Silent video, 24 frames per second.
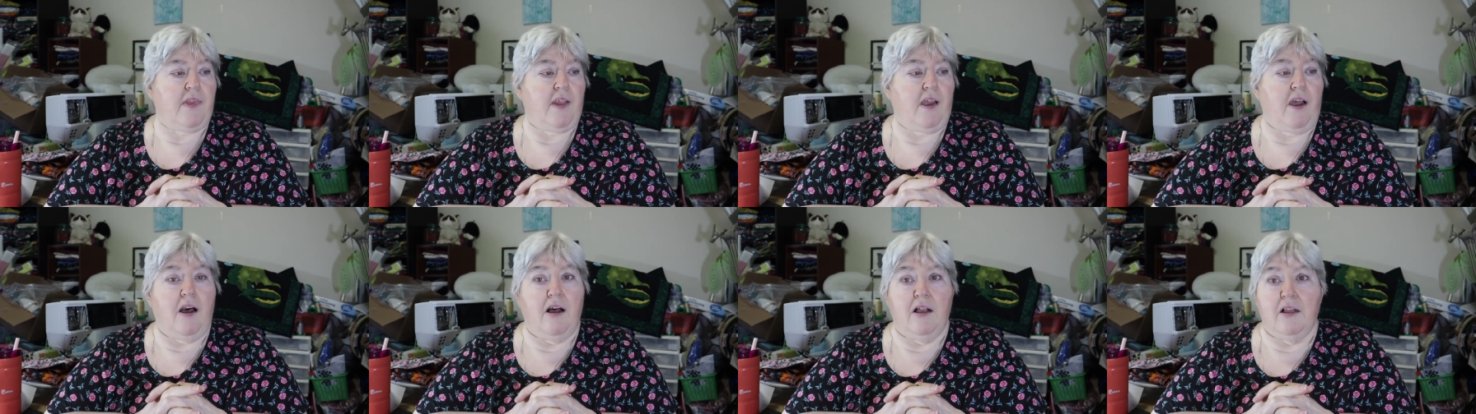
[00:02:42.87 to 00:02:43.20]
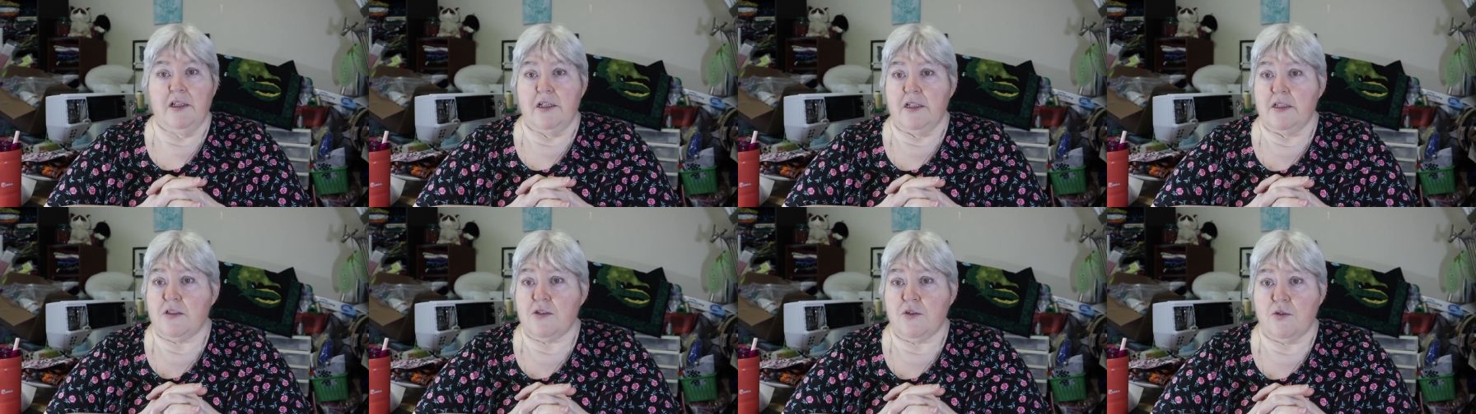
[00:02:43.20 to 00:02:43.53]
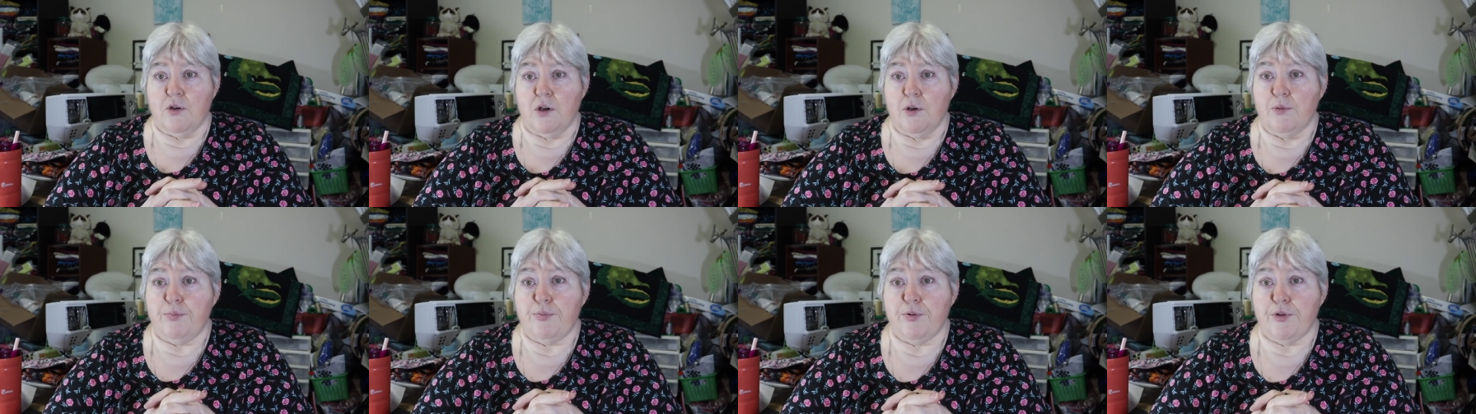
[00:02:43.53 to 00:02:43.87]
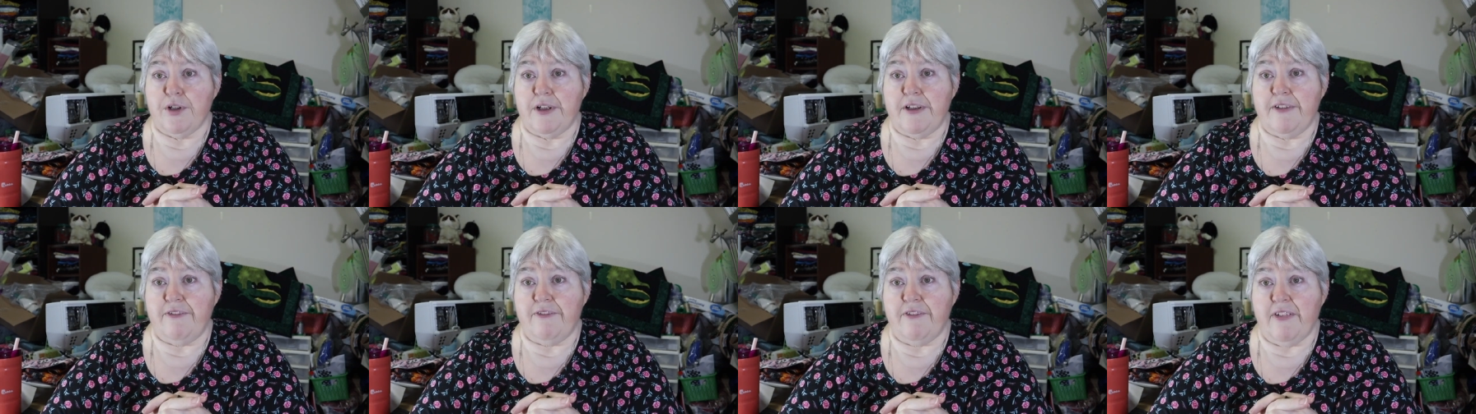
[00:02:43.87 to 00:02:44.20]
Hollies grow
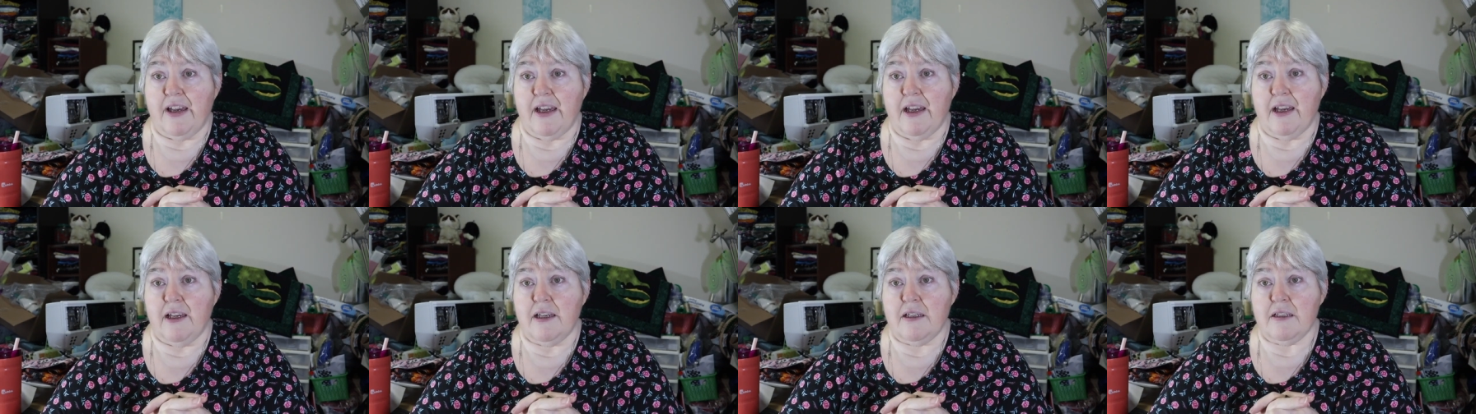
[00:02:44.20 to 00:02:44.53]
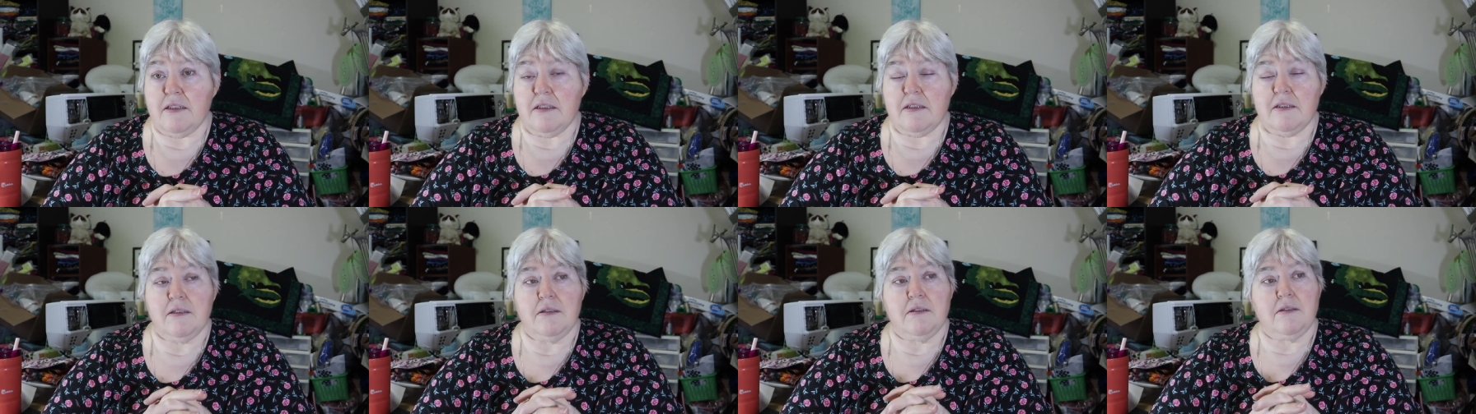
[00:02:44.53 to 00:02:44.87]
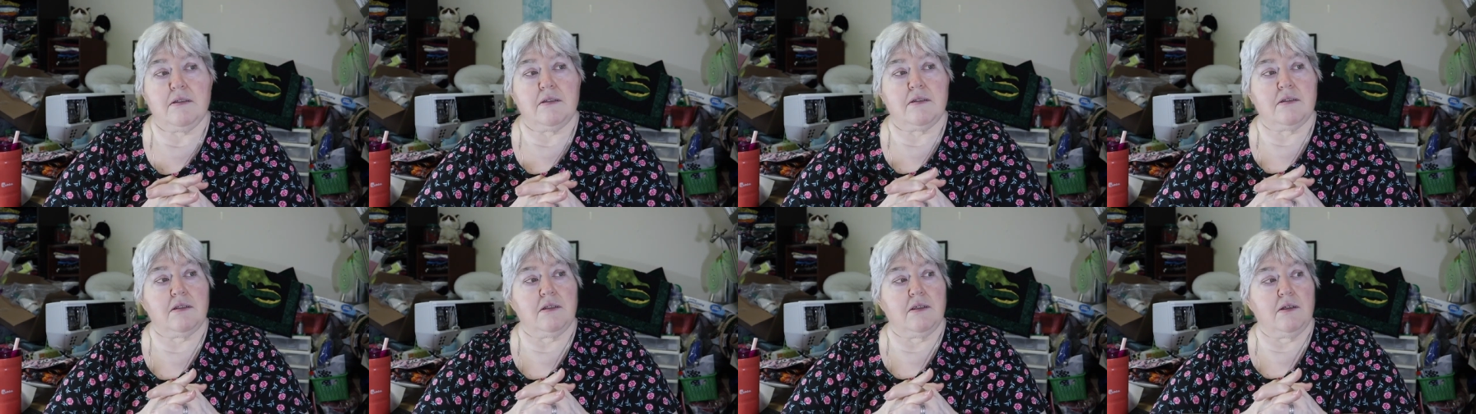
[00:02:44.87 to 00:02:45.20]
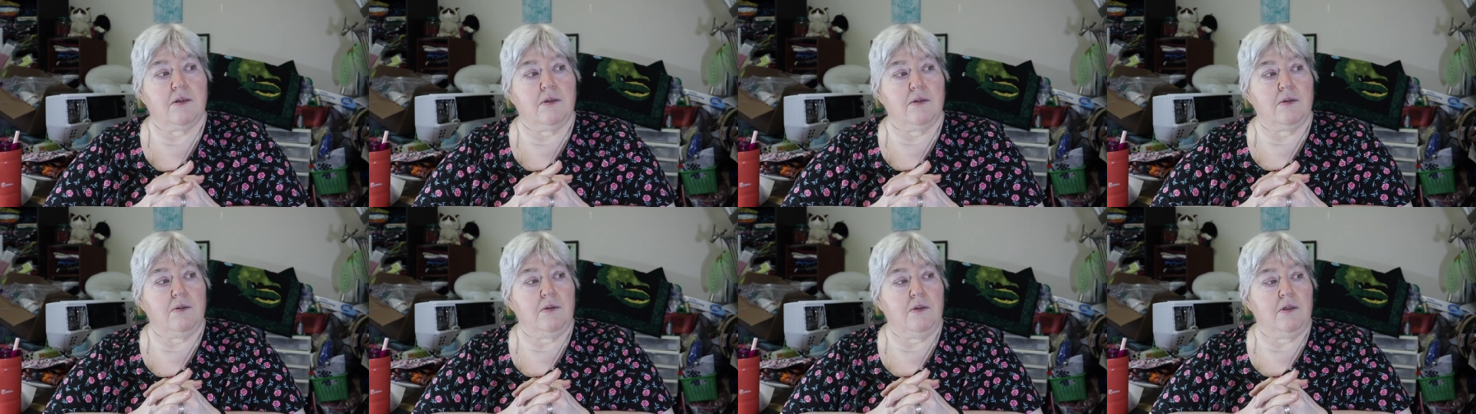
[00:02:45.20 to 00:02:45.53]
pretty fast,
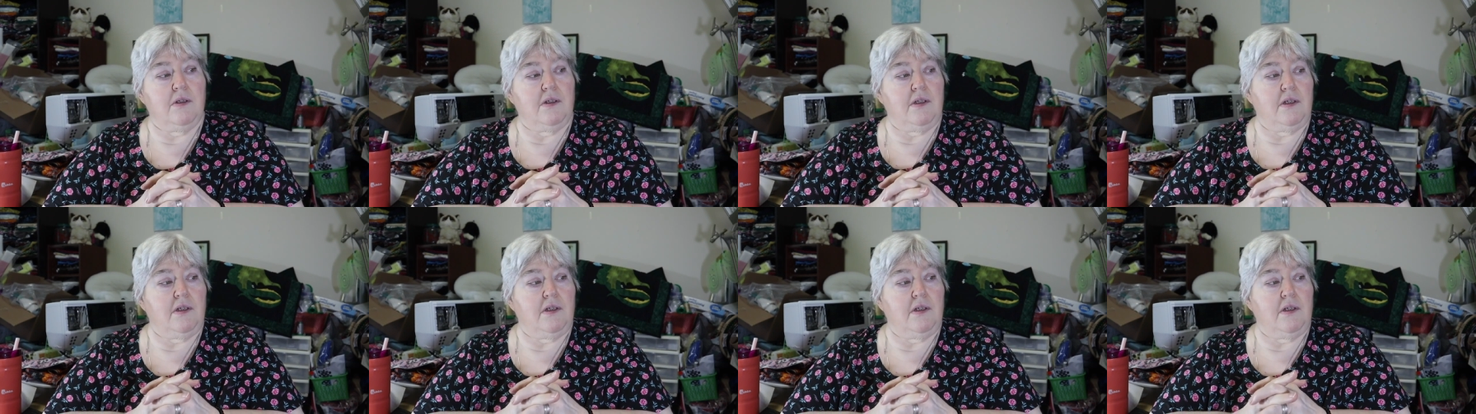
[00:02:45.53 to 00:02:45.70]
so